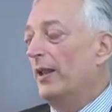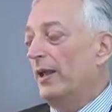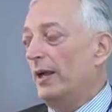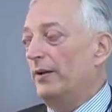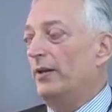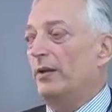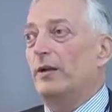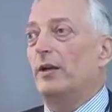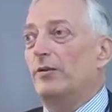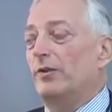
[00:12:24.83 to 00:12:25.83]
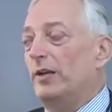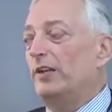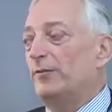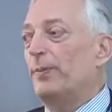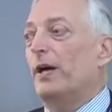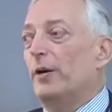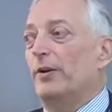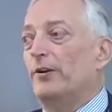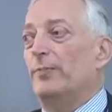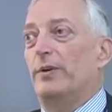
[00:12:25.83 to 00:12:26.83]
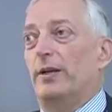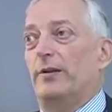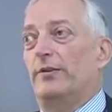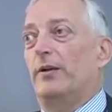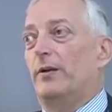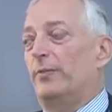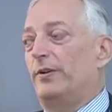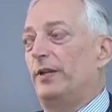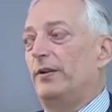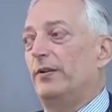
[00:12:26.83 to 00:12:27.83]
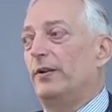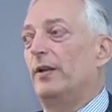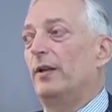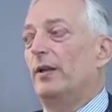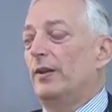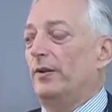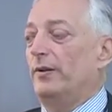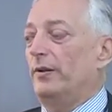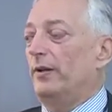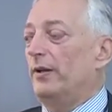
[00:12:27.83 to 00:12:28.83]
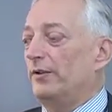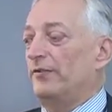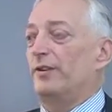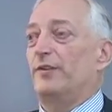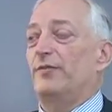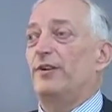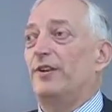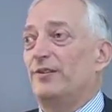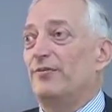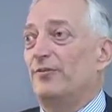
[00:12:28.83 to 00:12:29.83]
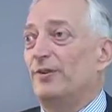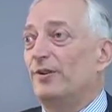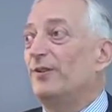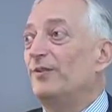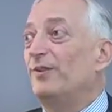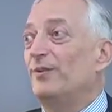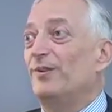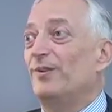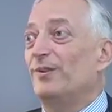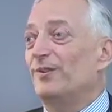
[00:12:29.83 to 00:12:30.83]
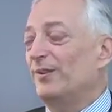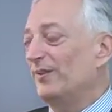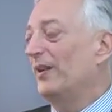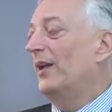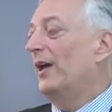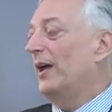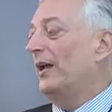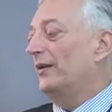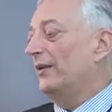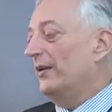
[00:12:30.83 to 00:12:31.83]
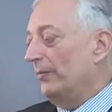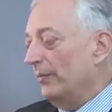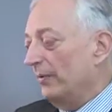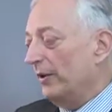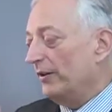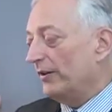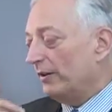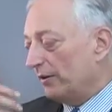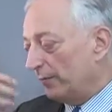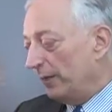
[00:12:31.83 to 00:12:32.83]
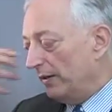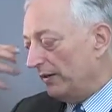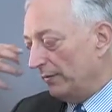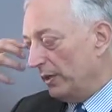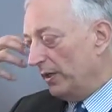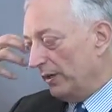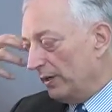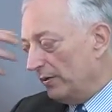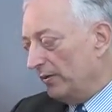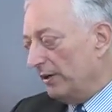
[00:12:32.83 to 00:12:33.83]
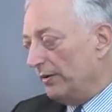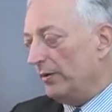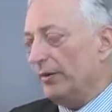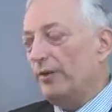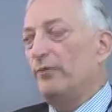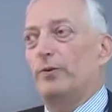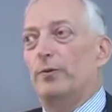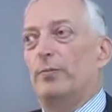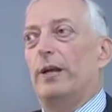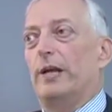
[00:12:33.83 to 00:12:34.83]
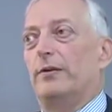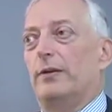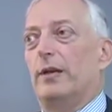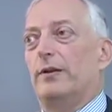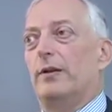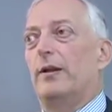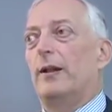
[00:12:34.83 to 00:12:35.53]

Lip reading: And it knows that its power depends on pretending that it has a justification for its continued existence, and this speech that we can only do this if we all band together